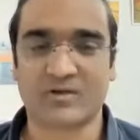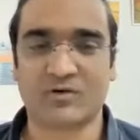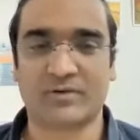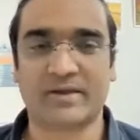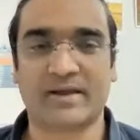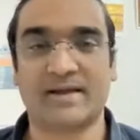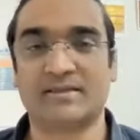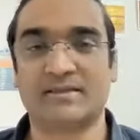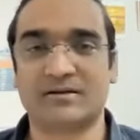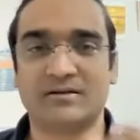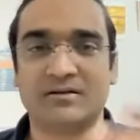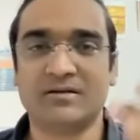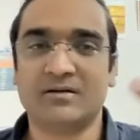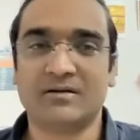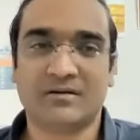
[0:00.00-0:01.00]
Okay,
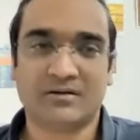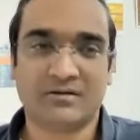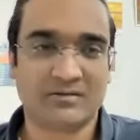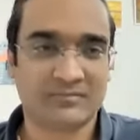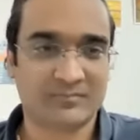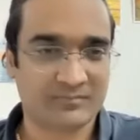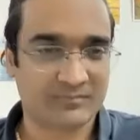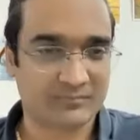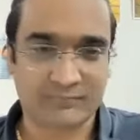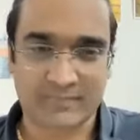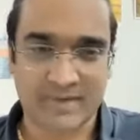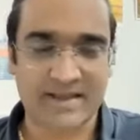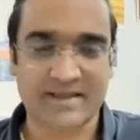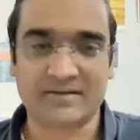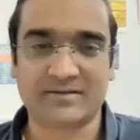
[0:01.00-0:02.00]
either
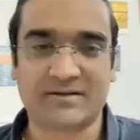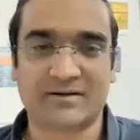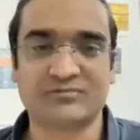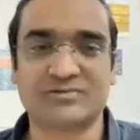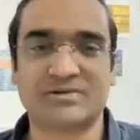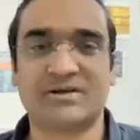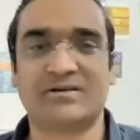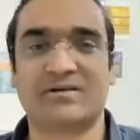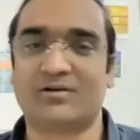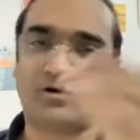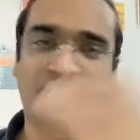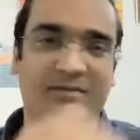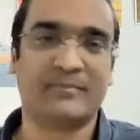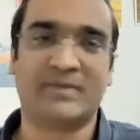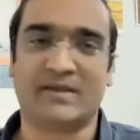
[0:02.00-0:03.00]
my counselor
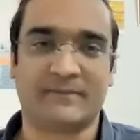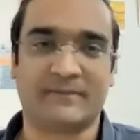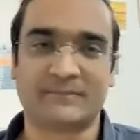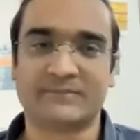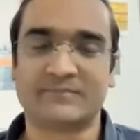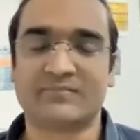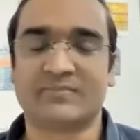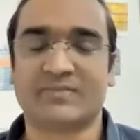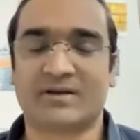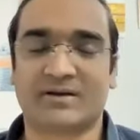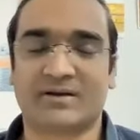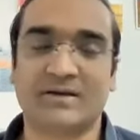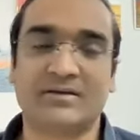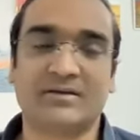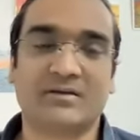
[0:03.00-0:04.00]
or me,
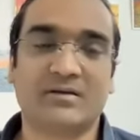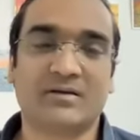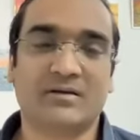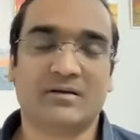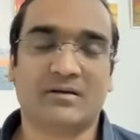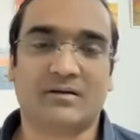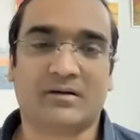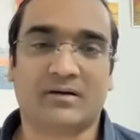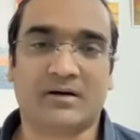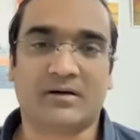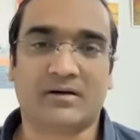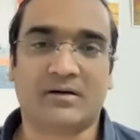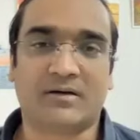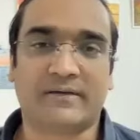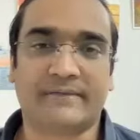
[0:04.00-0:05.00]
right?
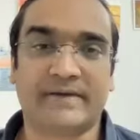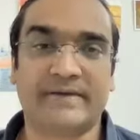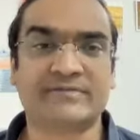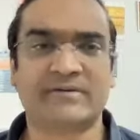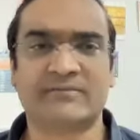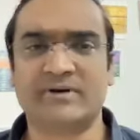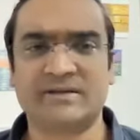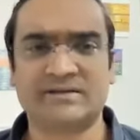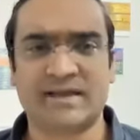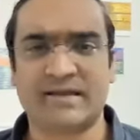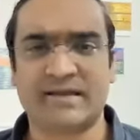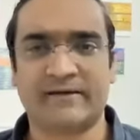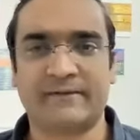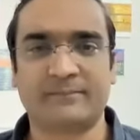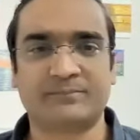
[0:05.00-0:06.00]
Or if someone is
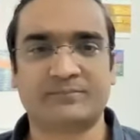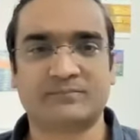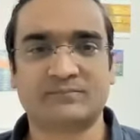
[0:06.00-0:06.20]
like a